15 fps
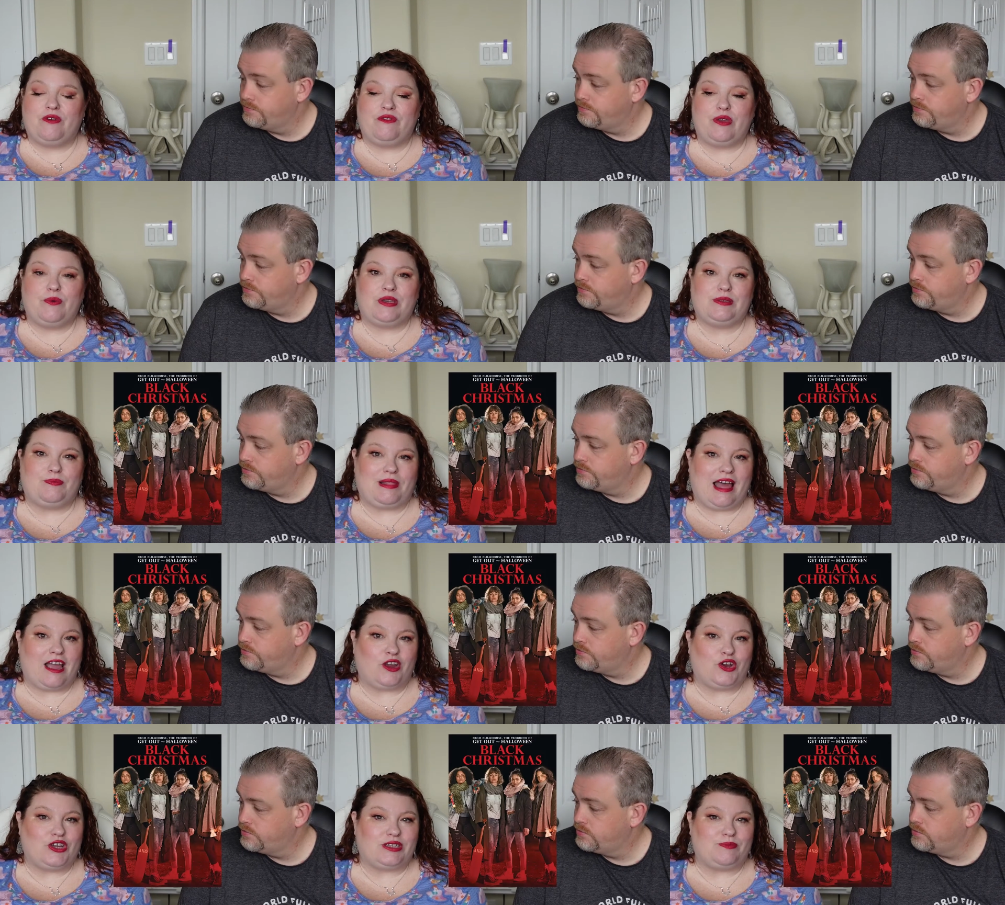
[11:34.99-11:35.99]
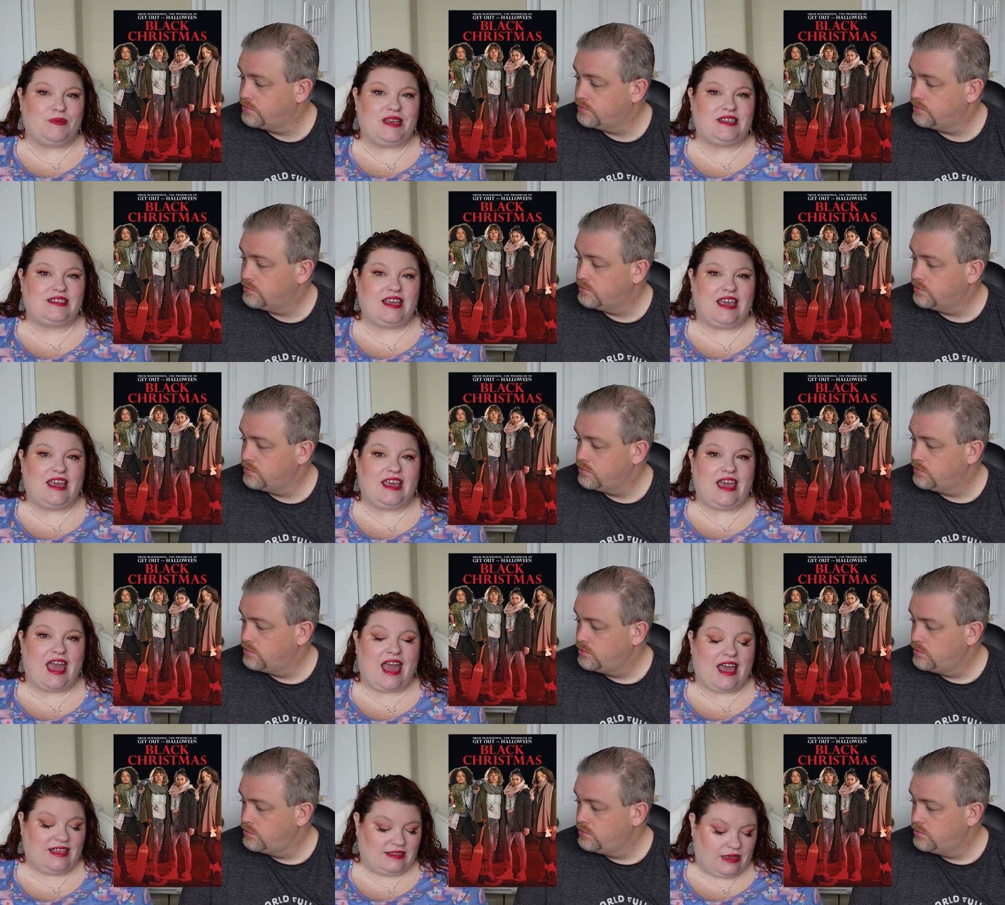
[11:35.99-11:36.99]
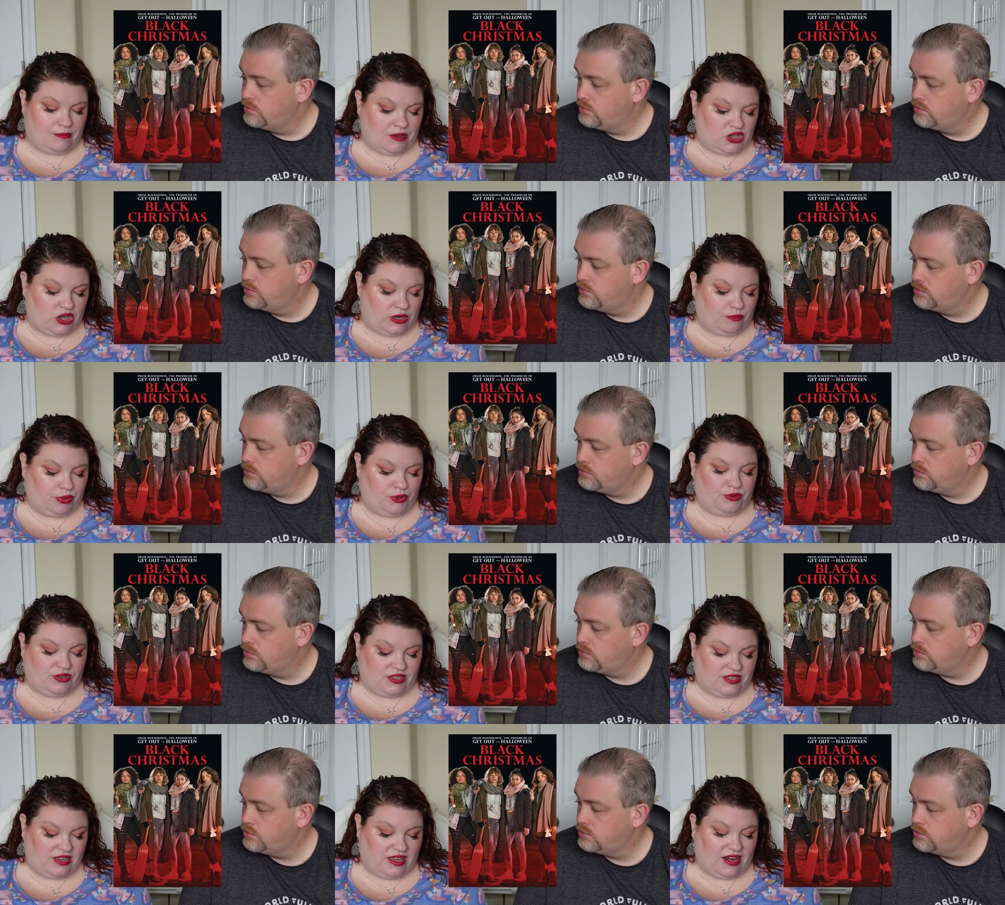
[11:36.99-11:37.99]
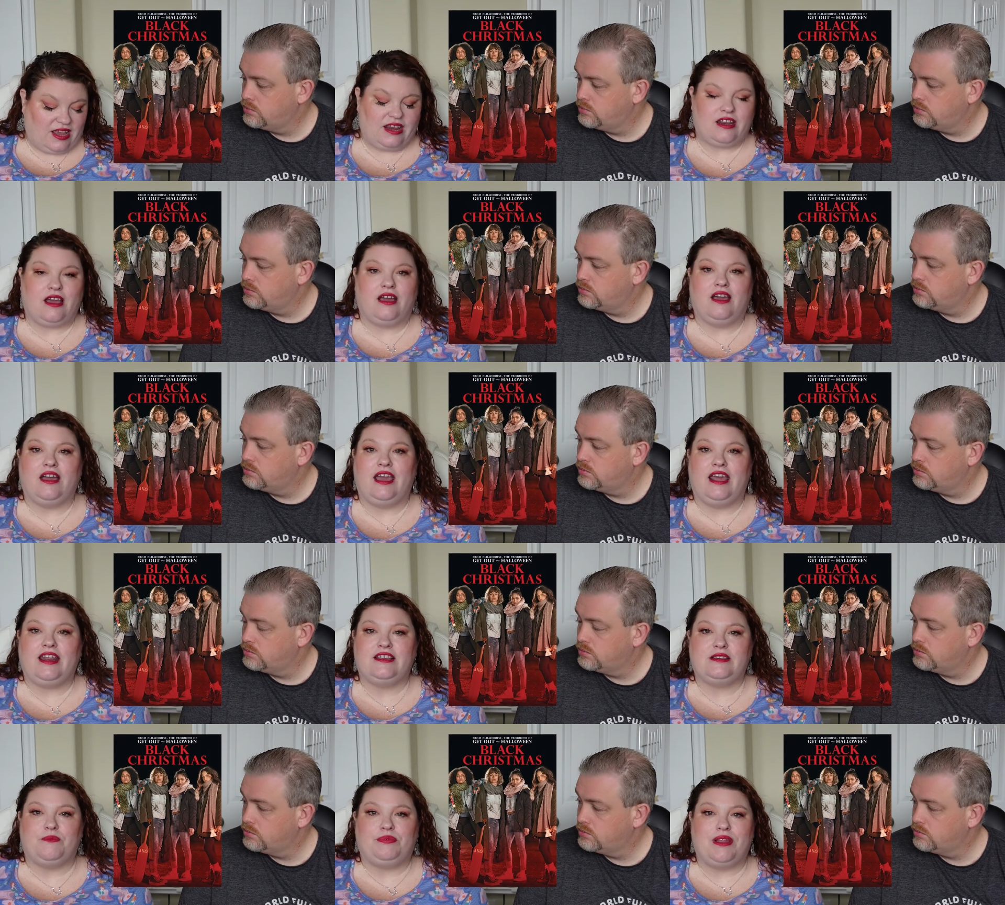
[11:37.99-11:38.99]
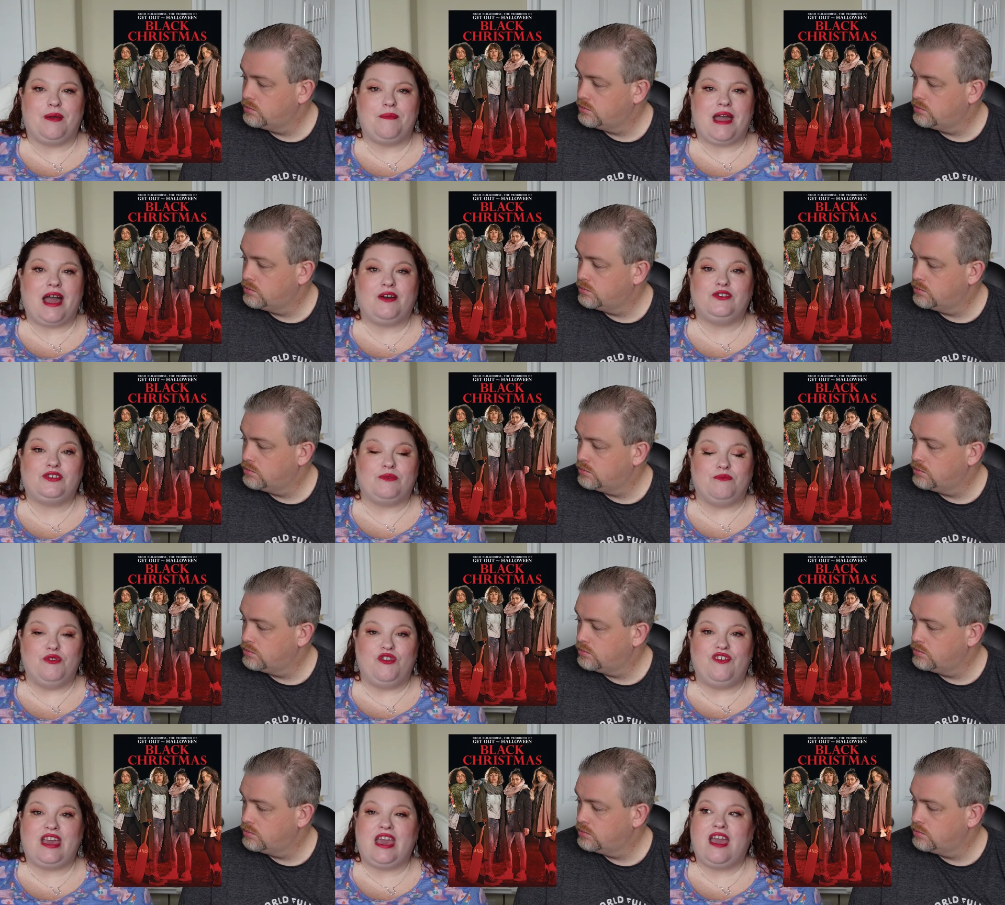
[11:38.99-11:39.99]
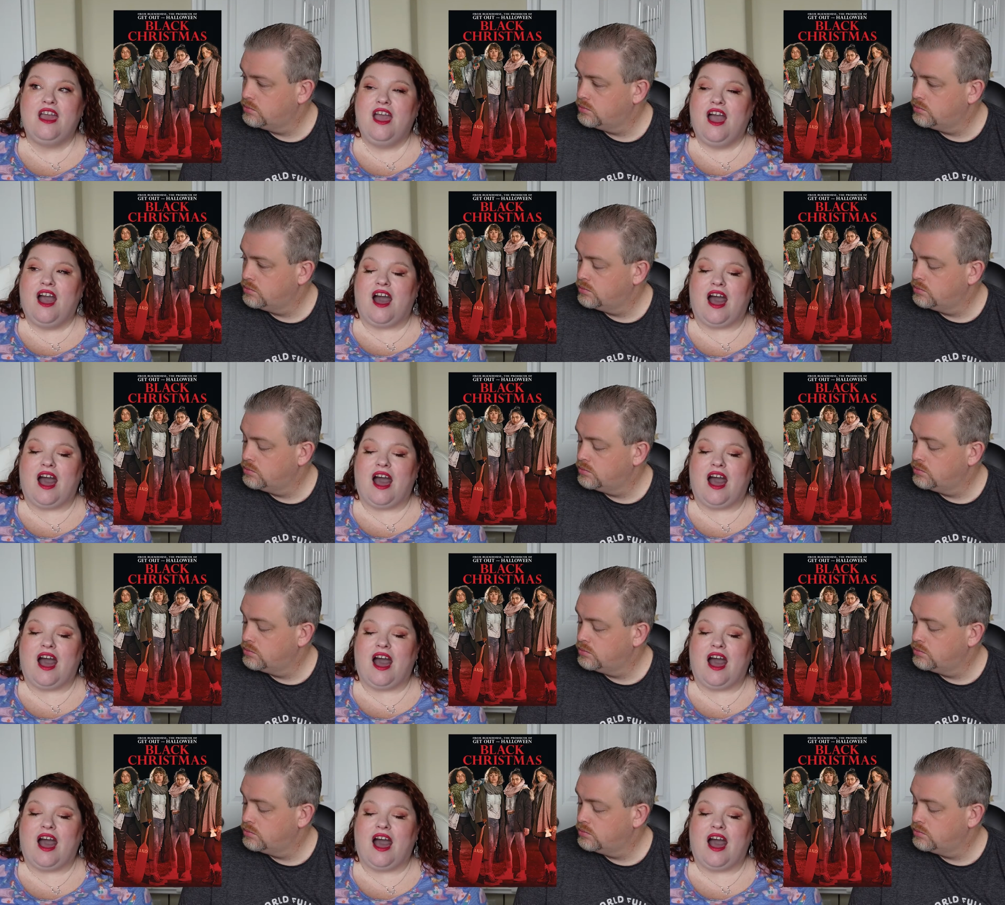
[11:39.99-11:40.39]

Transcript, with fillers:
Speaker 1: movie was Black Christmas. It has Imogen Poots in it. Uh, it is a Blumhouse movie.